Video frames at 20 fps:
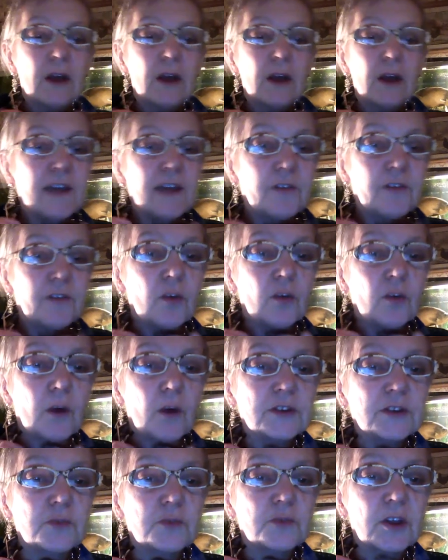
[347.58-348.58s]
Even the
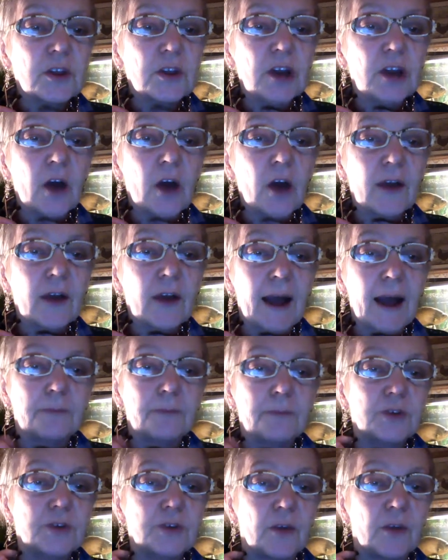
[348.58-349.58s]
ones with no
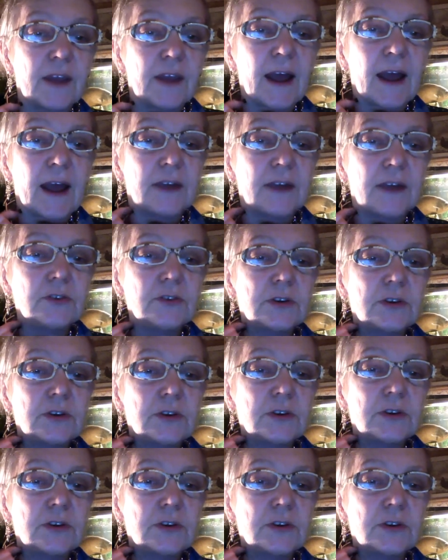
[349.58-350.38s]
caps on the end.